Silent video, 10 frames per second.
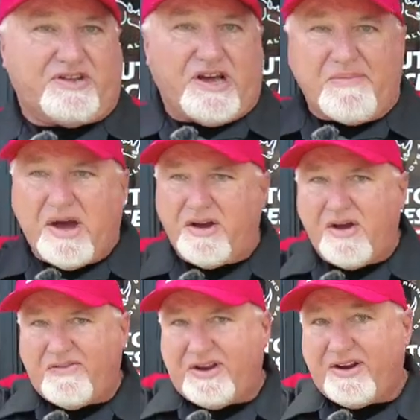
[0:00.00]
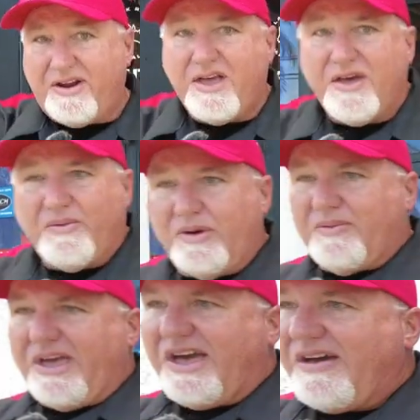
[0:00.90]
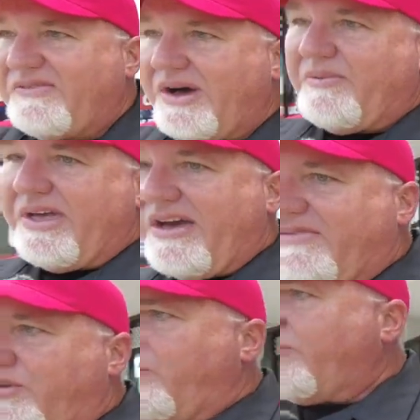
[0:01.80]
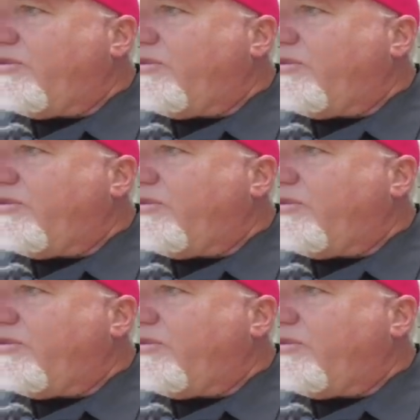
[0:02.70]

So come on over here. What do we have? Well, we have a new